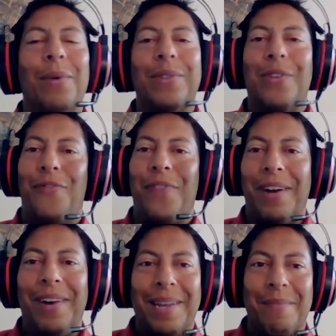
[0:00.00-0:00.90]
it was a
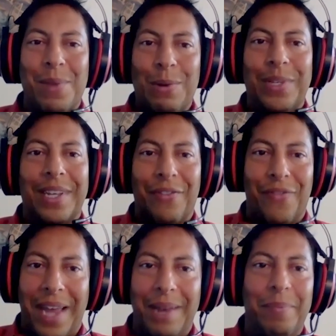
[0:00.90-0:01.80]
very amusing
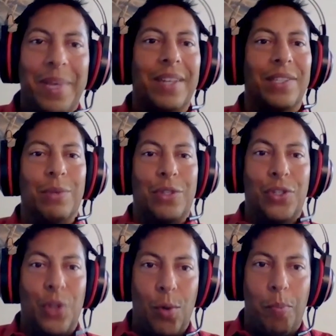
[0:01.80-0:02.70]
event because it was
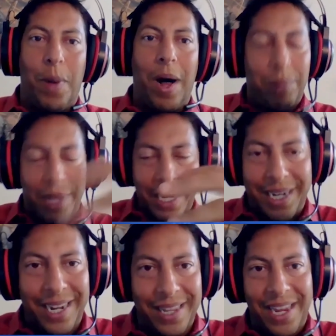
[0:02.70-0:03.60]
so public
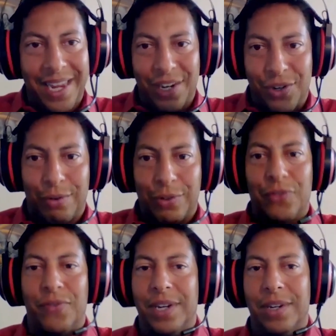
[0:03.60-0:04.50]
in the internal
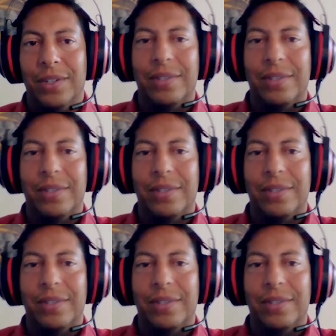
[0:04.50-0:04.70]
spheres.